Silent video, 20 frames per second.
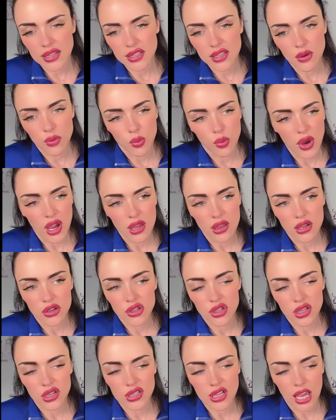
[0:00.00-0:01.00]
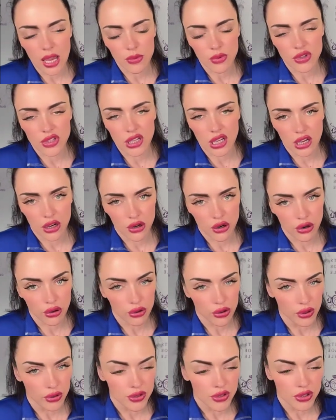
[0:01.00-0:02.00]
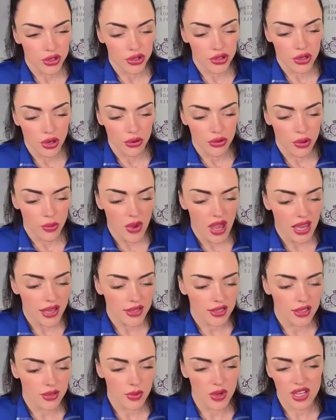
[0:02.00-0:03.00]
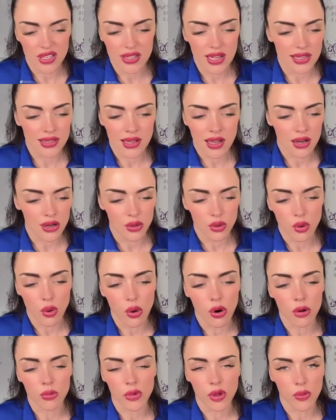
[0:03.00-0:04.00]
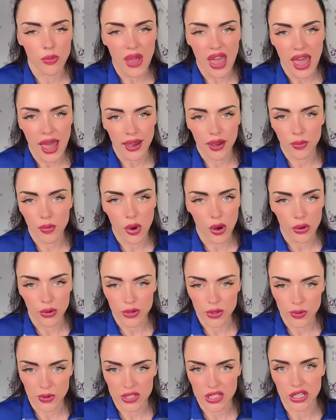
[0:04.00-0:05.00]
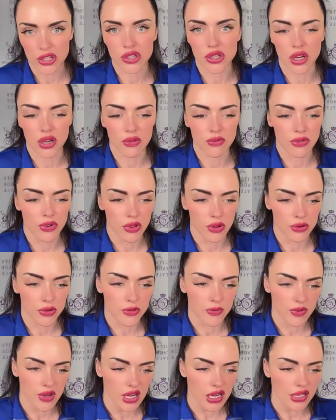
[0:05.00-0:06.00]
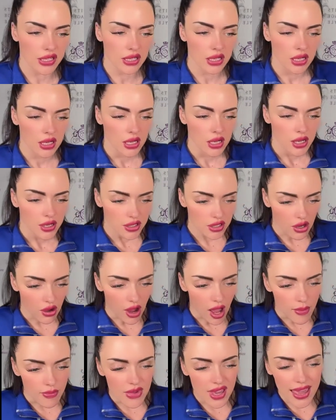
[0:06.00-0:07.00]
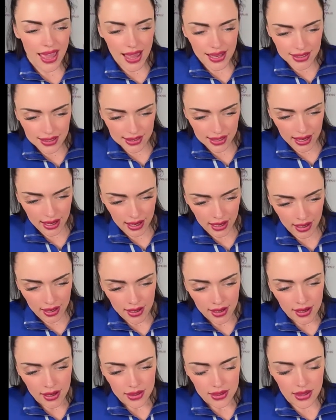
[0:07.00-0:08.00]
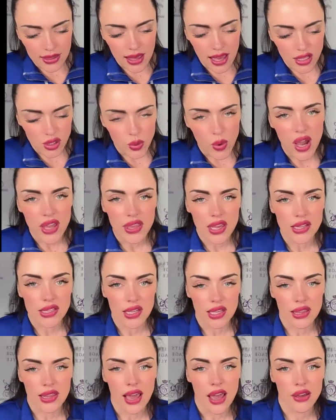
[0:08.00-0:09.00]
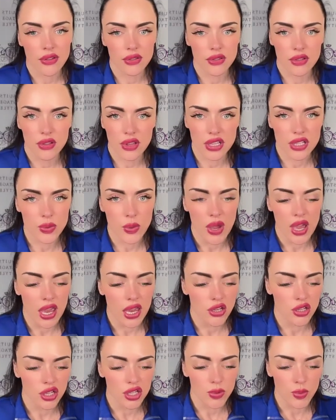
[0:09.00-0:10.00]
that's the way that she's able to get her glutes to show the best because that's not a normal back pose position for those feet. So I'm guessing that that's why they did that this way,